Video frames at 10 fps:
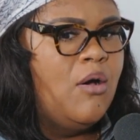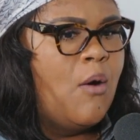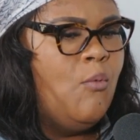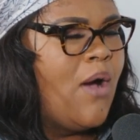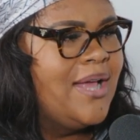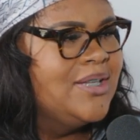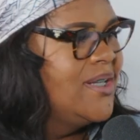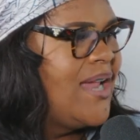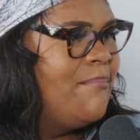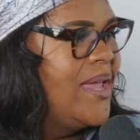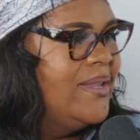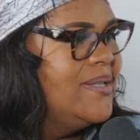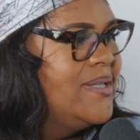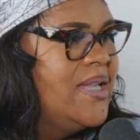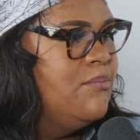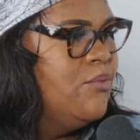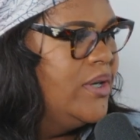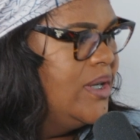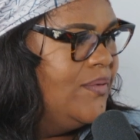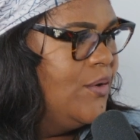why should I make this any more
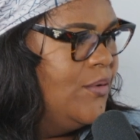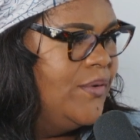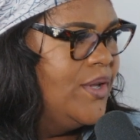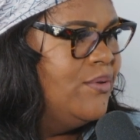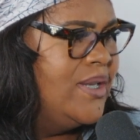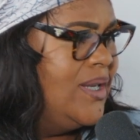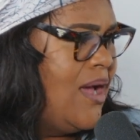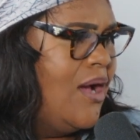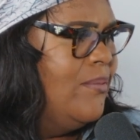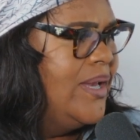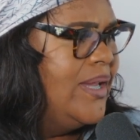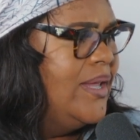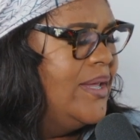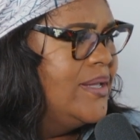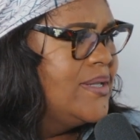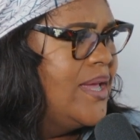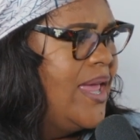difficult for you than it already is?